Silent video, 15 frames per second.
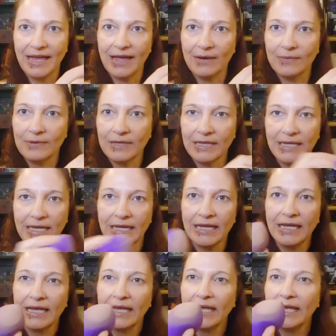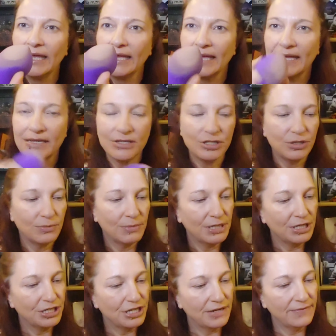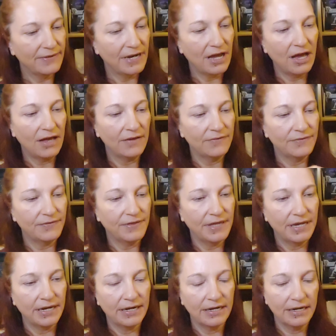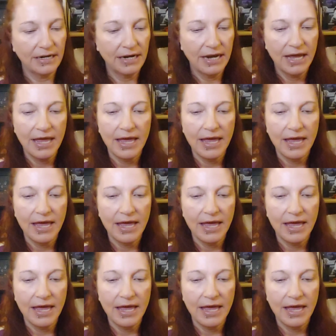Can't really get too much of it off there.